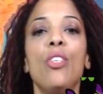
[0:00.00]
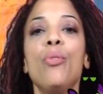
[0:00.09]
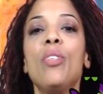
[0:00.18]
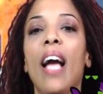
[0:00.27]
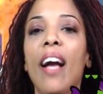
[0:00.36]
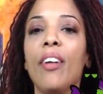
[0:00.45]
you
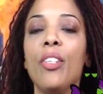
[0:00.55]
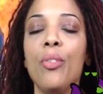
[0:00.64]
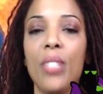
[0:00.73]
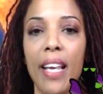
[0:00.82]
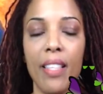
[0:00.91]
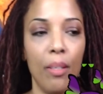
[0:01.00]

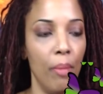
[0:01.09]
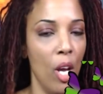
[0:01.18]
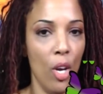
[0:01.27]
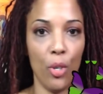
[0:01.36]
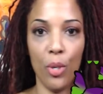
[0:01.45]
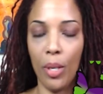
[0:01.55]
take them?
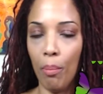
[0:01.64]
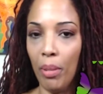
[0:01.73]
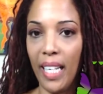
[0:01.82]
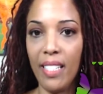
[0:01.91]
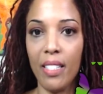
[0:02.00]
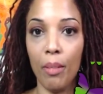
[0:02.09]
You can
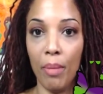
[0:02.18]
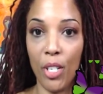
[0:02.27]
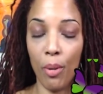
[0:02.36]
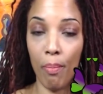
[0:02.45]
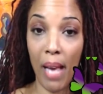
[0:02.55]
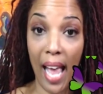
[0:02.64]
place them in
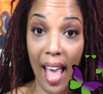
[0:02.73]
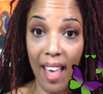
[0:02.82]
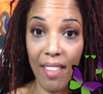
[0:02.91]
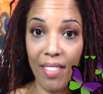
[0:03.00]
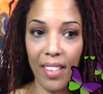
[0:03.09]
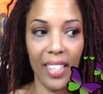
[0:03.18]
your
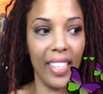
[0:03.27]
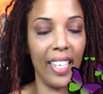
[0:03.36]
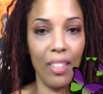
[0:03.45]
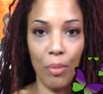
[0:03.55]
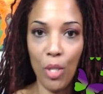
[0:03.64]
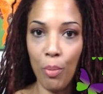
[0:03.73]
bath.
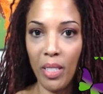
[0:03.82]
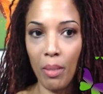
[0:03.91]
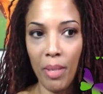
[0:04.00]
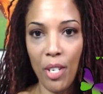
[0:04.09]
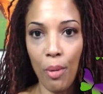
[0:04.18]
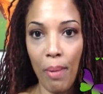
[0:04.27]
Again, when you put them
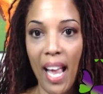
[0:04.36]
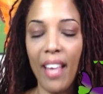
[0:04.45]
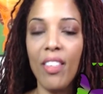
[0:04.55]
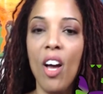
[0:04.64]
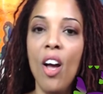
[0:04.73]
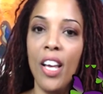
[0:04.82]
in your bath,
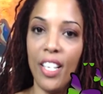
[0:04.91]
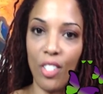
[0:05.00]
it's